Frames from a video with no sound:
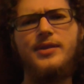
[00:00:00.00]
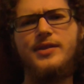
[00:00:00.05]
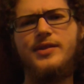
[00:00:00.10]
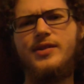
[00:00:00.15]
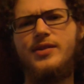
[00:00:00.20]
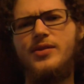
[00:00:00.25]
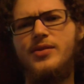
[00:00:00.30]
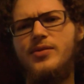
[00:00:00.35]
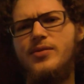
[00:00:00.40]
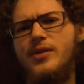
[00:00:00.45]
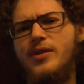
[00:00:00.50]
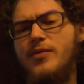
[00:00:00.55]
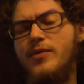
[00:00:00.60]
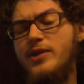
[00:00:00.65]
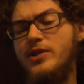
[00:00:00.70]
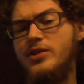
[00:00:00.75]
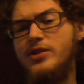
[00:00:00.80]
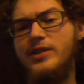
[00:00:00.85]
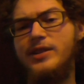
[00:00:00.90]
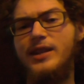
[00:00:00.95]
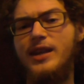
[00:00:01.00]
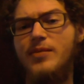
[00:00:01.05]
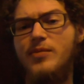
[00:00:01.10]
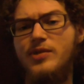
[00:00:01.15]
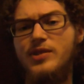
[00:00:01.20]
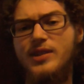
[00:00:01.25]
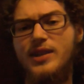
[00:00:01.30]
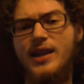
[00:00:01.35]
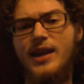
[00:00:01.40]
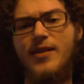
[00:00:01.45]
So originally the game
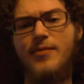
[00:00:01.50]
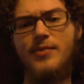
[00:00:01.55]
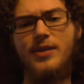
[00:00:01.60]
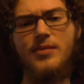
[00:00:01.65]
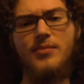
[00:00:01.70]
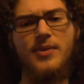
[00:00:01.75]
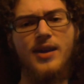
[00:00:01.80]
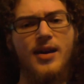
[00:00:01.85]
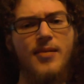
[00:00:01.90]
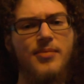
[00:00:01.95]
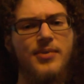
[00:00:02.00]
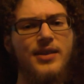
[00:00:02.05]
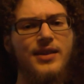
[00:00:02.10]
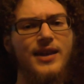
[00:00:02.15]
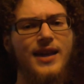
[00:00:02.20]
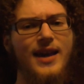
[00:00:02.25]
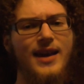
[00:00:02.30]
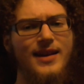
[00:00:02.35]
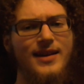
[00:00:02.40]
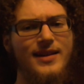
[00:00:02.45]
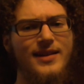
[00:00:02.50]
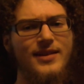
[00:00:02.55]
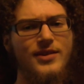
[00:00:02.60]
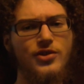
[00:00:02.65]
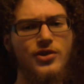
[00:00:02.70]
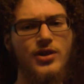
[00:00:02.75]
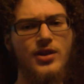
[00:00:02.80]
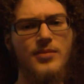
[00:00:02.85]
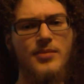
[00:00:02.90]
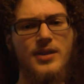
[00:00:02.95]
wasn't going to have mini-map, then they added in a
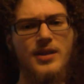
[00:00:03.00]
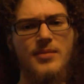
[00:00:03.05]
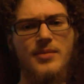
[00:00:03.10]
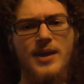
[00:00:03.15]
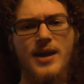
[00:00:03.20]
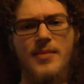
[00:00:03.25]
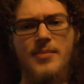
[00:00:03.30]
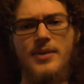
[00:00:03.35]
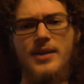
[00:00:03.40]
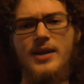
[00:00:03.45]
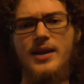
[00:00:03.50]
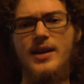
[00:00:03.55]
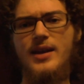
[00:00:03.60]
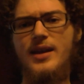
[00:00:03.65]
shitty mini-map,